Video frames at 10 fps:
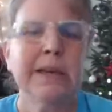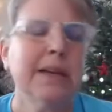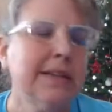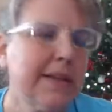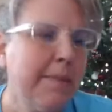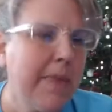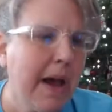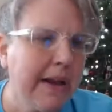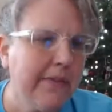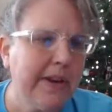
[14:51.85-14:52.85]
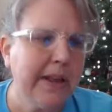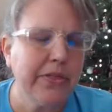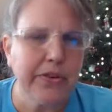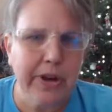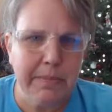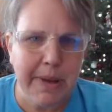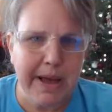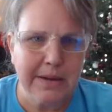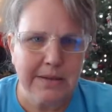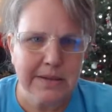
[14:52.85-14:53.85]
because I'm not even at 30
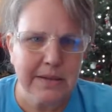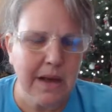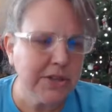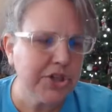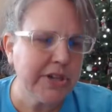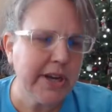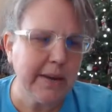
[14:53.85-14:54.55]
pounds lost yet.